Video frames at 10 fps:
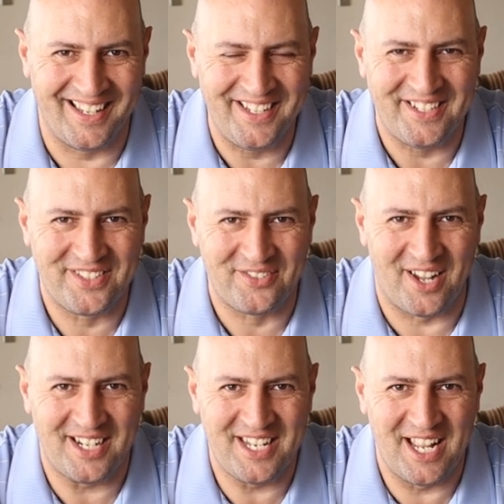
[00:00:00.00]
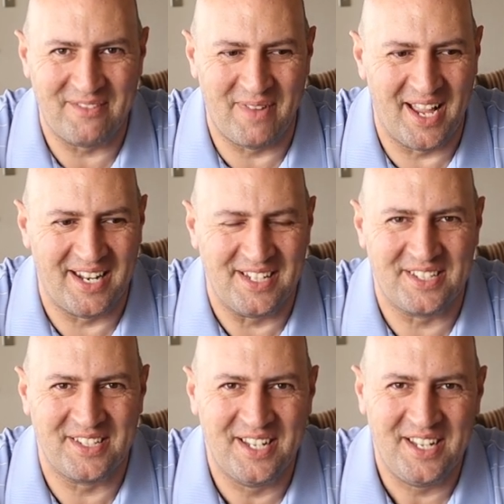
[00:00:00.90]
his right-hand man,
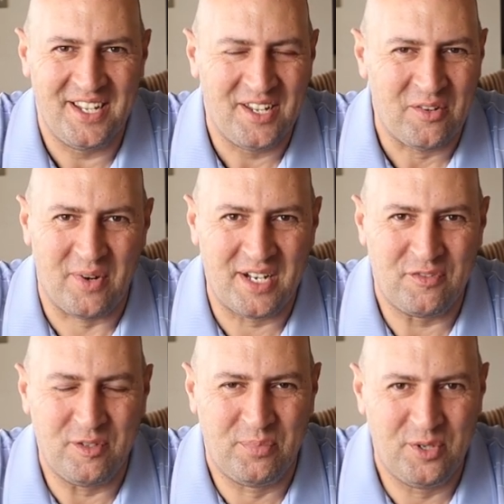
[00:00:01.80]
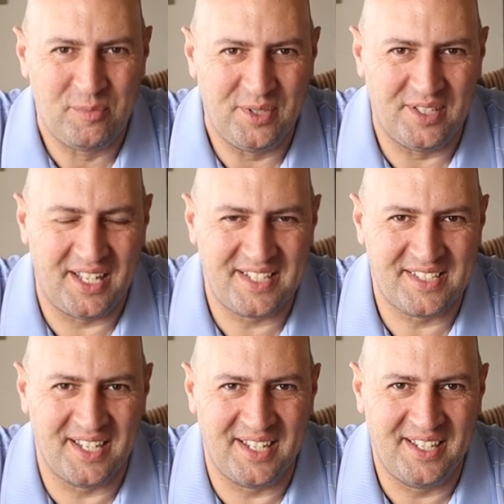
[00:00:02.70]
his wonderful Burbel
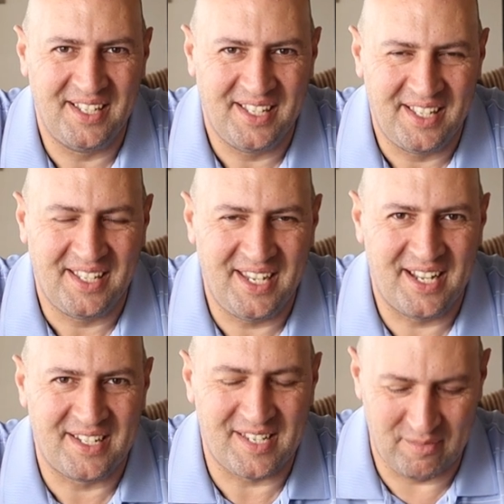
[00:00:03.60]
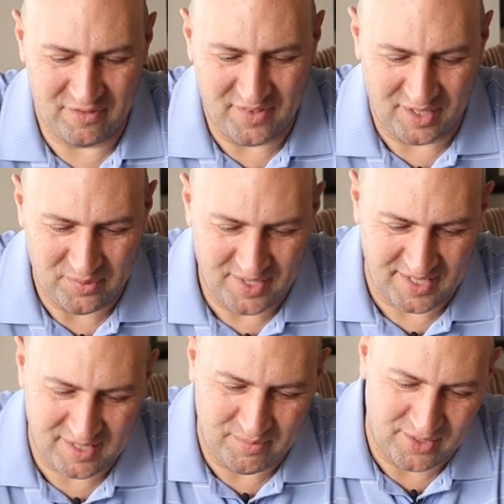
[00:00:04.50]
that's uh, here at Summerfelt with
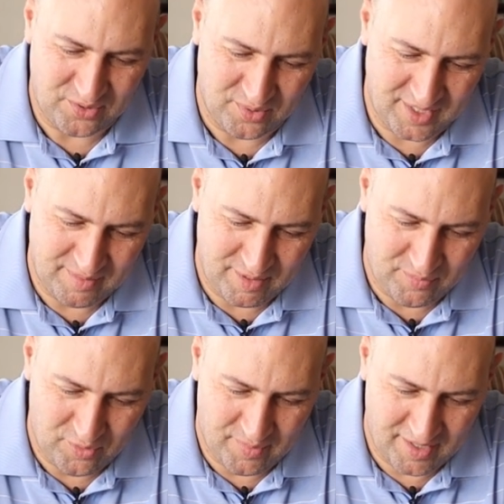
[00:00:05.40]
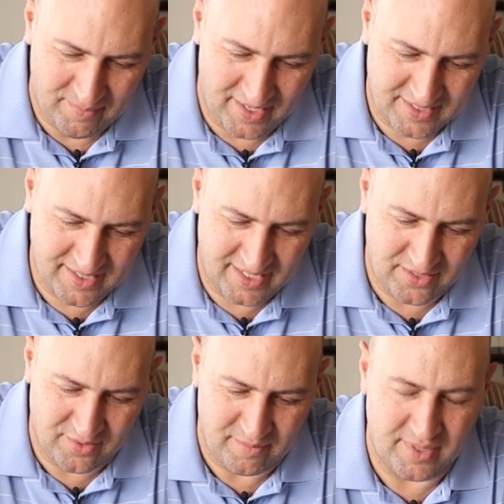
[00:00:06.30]
us. And we'll talk a little bit more about Max
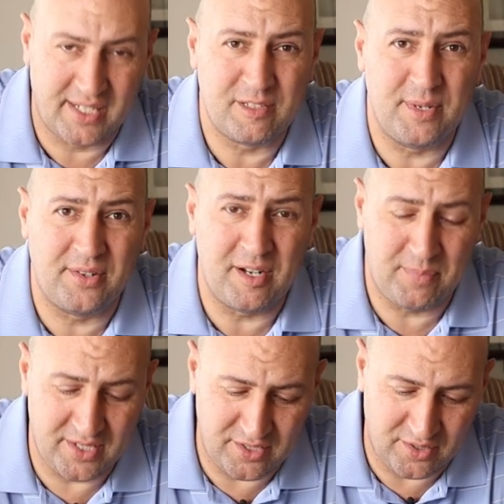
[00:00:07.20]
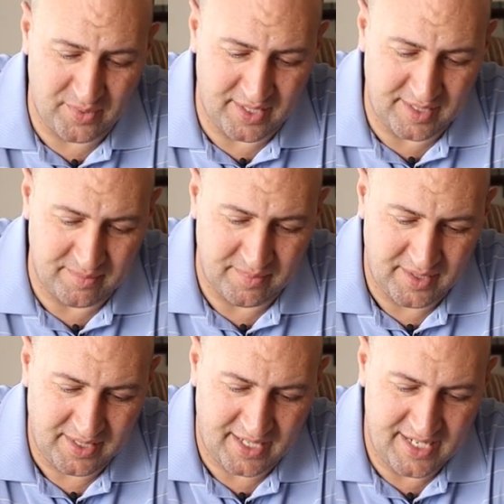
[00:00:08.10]
later on. But it gives me great pleasure to welcome
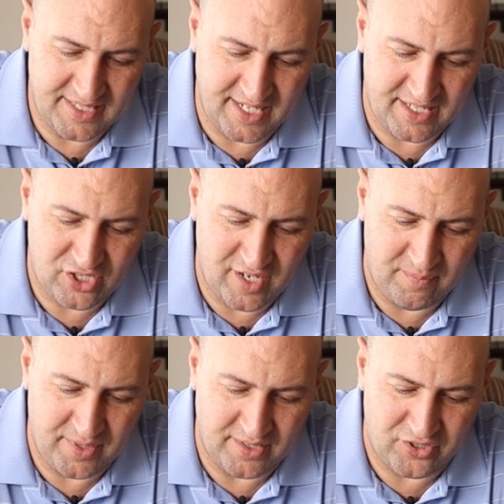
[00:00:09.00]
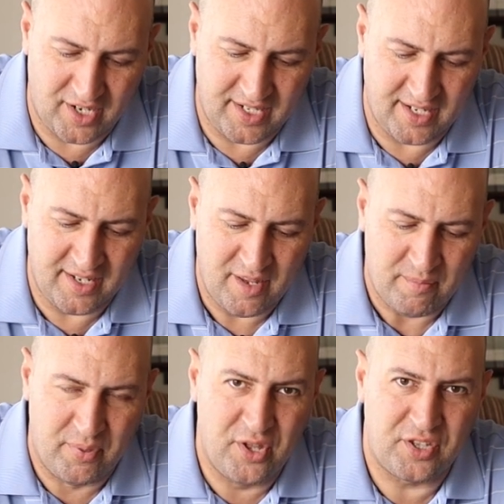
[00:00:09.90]
K Z N's champion trainer,
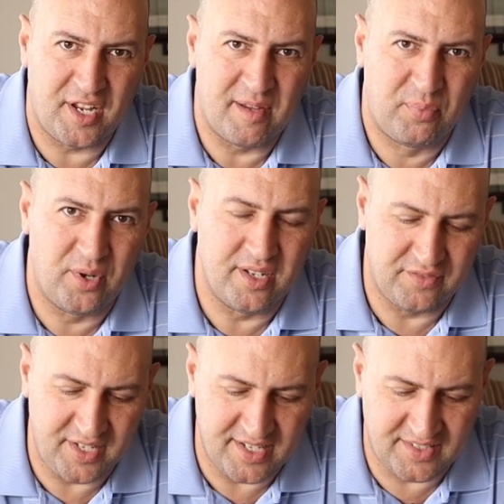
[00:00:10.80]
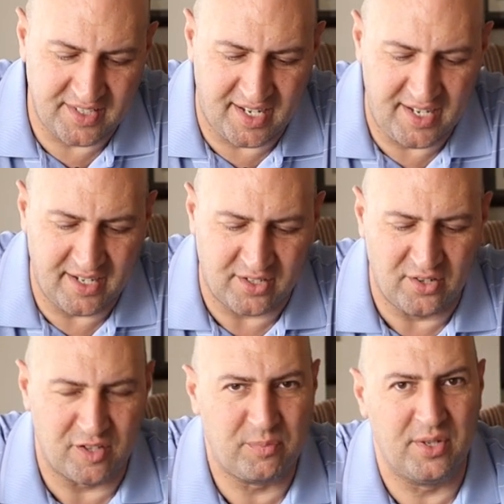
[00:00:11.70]
birthday boy of yesterday,
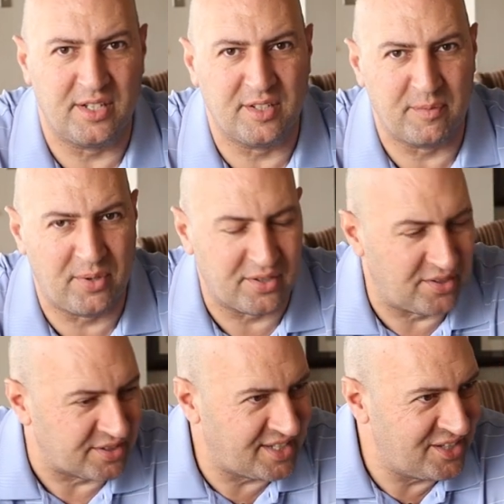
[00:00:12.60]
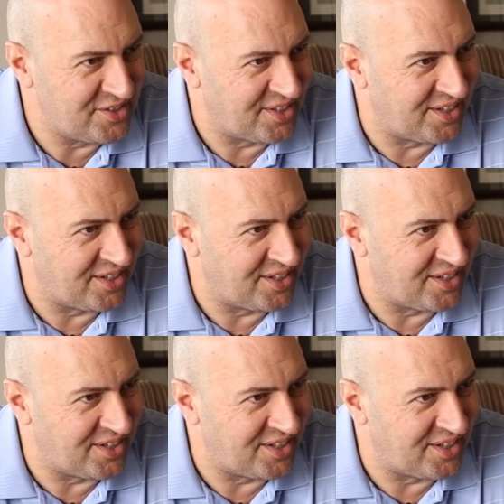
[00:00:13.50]
Garth Puller, to the podcast. How are you,